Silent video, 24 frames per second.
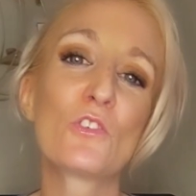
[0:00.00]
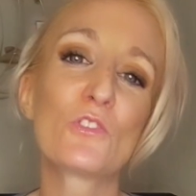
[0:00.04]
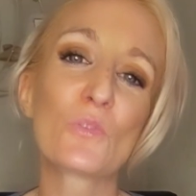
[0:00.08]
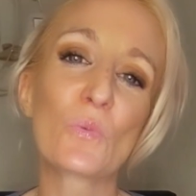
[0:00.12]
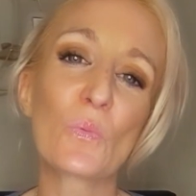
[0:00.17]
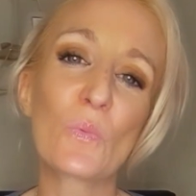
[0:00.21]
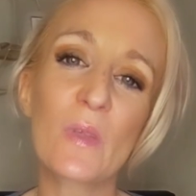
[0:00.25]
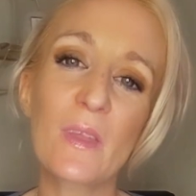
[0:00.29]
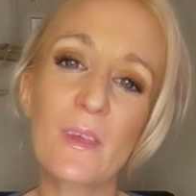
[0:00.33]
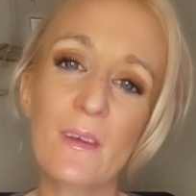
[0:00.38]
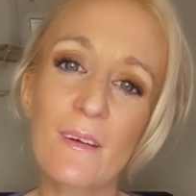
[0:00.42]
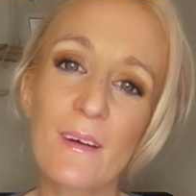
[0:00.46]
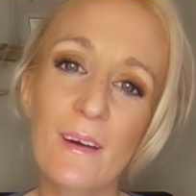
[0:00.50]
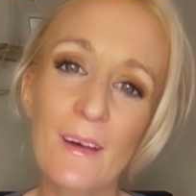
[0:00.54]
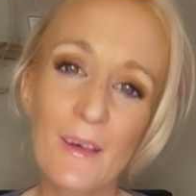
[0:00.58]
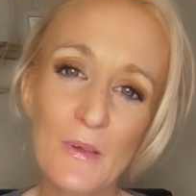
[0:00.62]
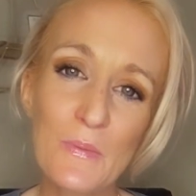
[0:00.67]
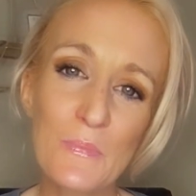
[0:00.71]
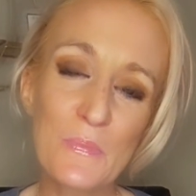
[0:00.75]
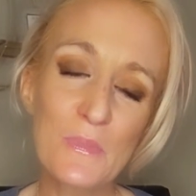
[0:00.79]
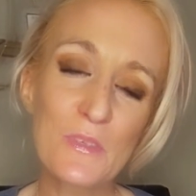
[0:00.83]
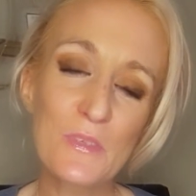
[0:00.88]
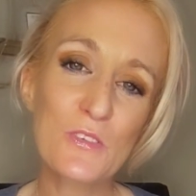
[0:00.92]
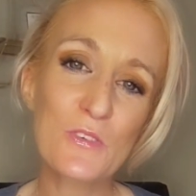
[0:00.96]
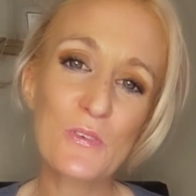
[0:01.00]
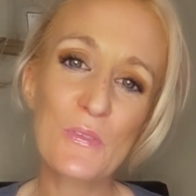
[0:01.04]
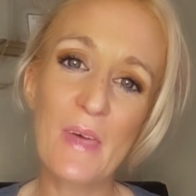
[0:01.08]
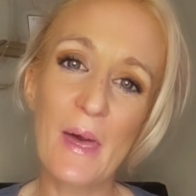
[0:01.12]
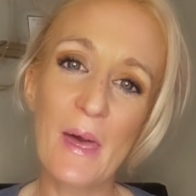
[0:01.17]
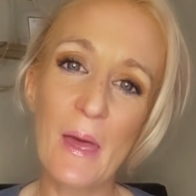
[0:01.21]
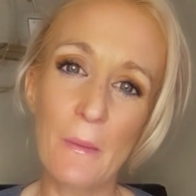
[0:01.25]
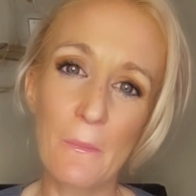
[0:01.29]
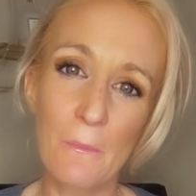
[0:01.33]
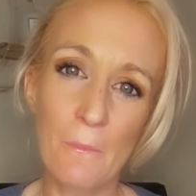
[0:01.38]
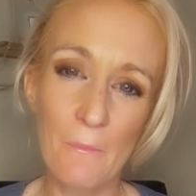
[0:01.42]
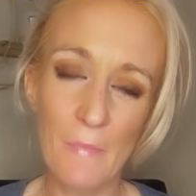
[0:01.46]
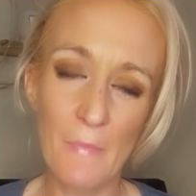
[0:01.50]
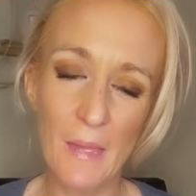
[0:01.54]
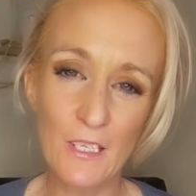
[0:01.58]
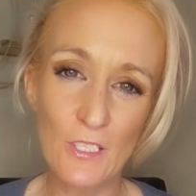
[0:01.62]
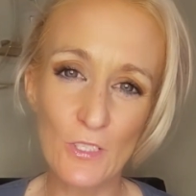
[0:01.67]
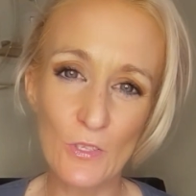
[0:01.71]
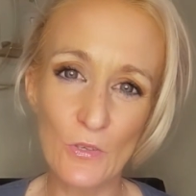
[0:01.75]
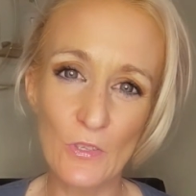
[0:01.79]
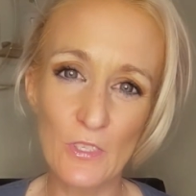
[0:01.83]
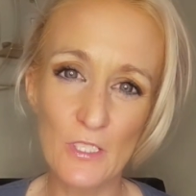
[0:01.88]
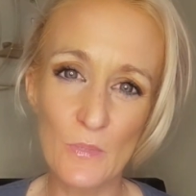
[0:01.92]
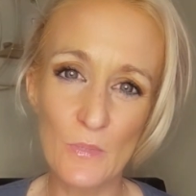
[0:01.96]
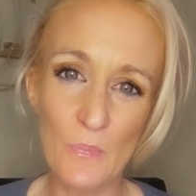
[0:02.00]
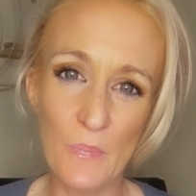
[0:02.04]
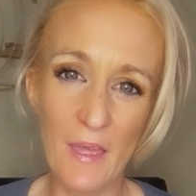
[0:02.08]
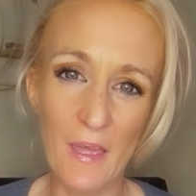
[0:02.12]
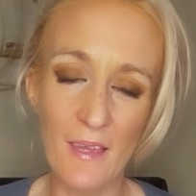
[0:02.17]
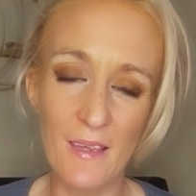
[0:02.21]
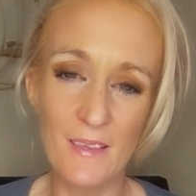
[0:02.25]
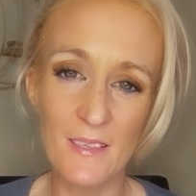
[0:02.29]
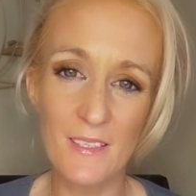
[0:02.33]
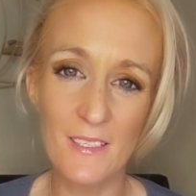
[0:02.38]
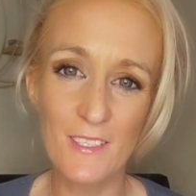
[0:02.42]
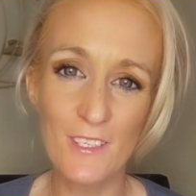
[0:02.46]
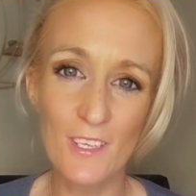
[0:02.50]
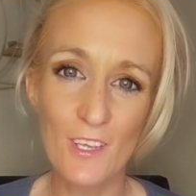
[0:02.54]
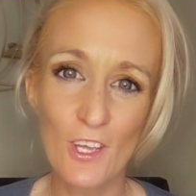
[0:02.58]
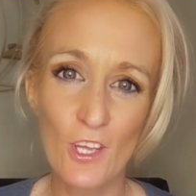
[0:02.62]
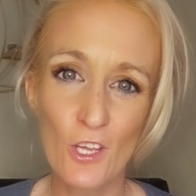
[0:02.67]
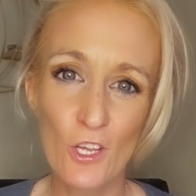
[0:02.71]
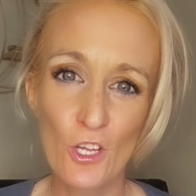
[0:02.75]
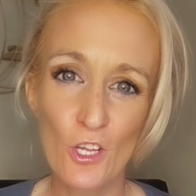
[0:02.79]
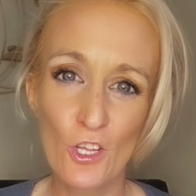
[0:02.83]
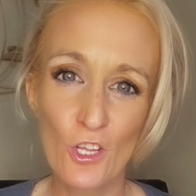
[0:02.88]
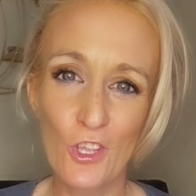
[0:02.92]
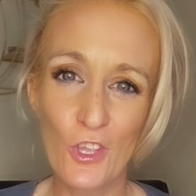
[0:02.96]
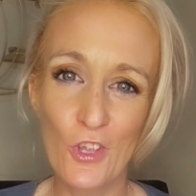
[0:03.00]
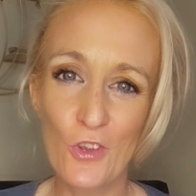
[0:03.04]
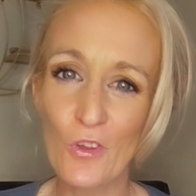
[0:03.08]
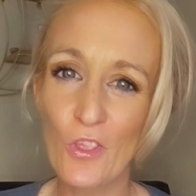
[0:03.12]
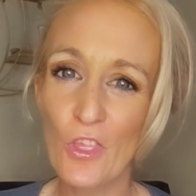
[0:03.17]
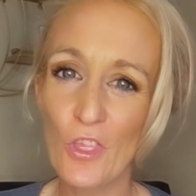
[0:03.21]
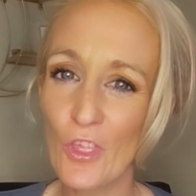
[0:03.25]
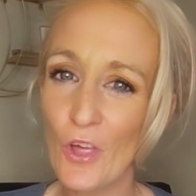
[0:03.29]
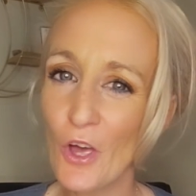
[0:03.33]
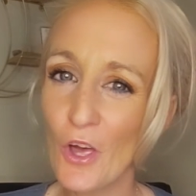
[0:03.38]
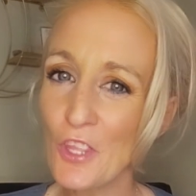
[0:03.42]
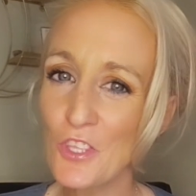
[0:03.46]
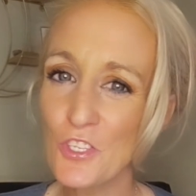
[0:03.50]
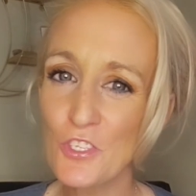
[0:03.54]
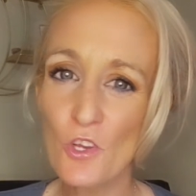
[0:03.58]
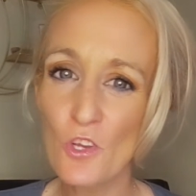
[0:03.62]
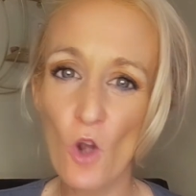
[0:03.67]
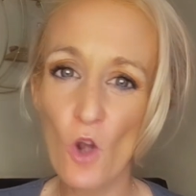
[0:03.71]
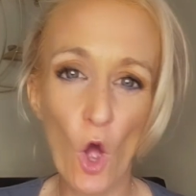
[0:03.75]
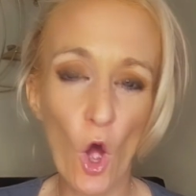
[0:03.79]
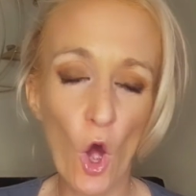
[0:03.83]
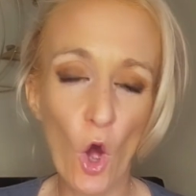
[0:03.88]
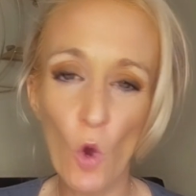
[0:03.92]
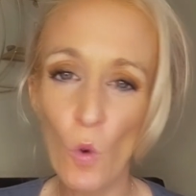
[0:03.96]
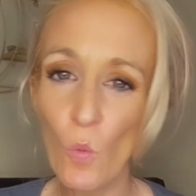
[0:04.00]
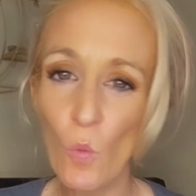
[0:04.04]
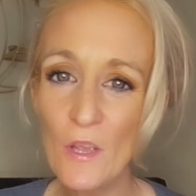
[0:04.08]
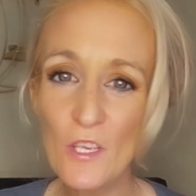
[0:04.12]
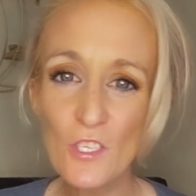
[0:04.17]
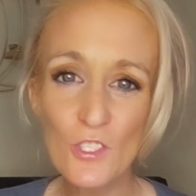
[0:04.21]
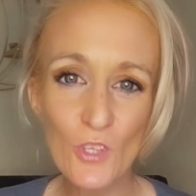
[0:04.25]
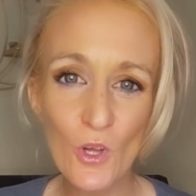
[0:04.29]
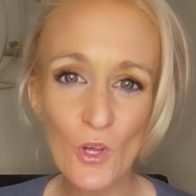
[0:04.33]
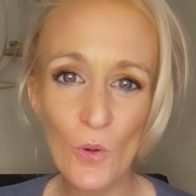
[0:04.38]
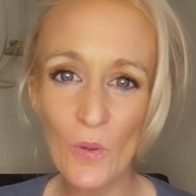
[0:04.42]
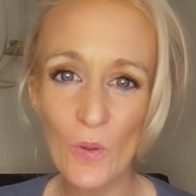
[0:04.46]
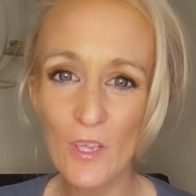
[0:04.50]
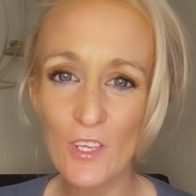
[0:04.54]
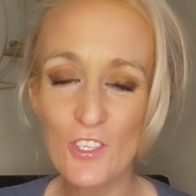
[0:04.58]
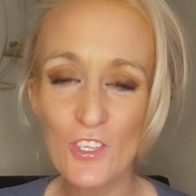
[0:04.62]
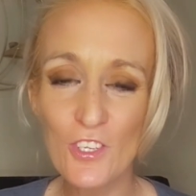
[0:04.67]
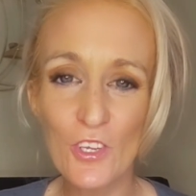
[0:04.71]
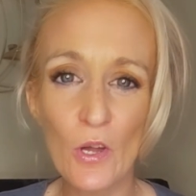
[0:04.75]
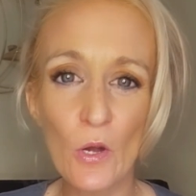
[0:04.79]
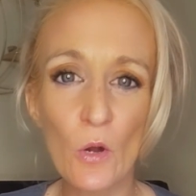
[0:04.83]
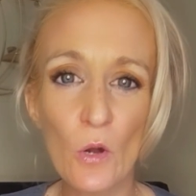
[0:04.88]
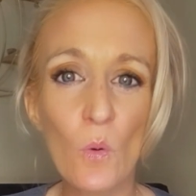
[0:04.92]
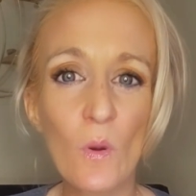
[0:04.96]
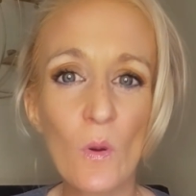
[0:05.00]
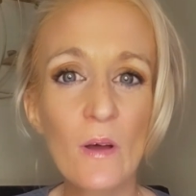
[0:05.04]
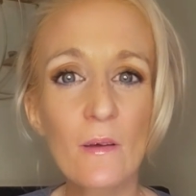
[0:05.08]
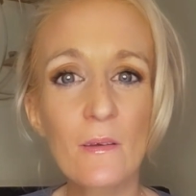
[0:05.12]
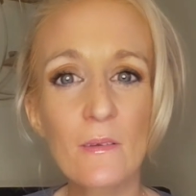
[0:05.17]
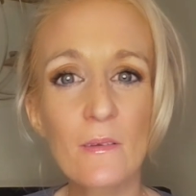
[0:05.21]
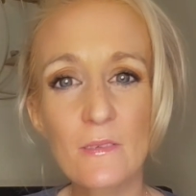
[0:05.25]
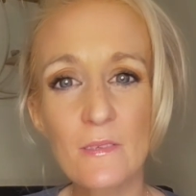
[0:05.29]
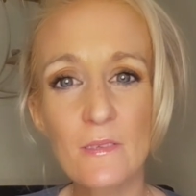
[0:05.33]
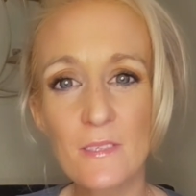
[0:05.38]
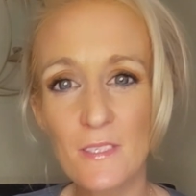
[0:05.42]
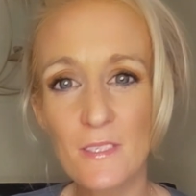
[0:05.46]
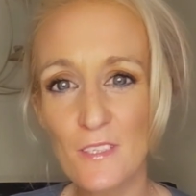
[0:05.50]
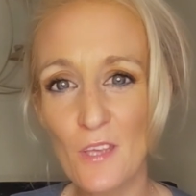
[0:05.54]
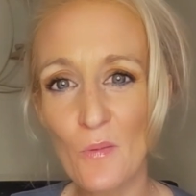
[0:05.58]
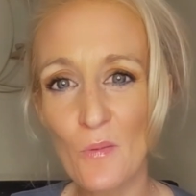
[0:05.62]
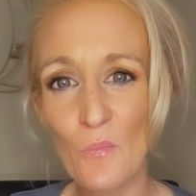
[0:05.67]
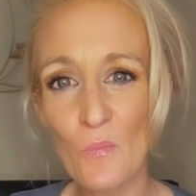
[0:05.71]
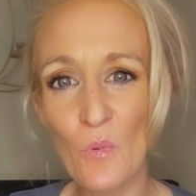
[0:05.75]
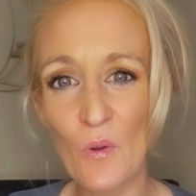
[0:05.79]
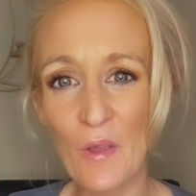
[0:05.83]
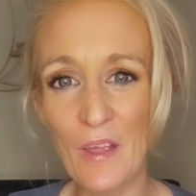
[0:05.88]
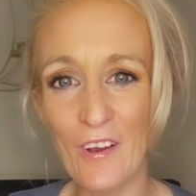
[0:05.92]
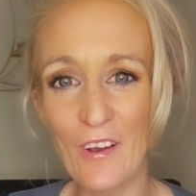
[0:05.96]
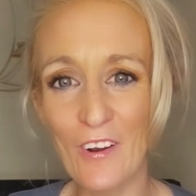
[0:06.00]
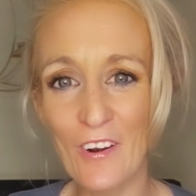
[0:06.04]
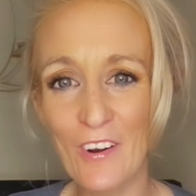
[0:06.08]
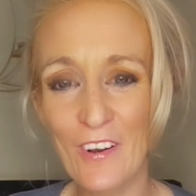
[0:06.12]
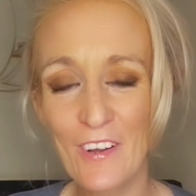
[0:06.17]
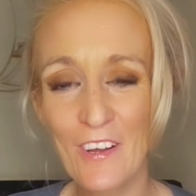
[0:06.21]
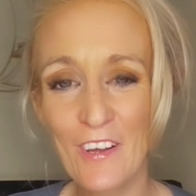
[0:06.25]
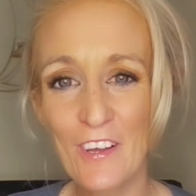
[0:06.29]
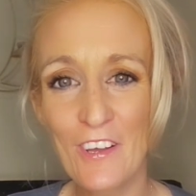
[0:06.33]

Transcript: So when it comes to that mental space, your thoughts are always going to go somewhere.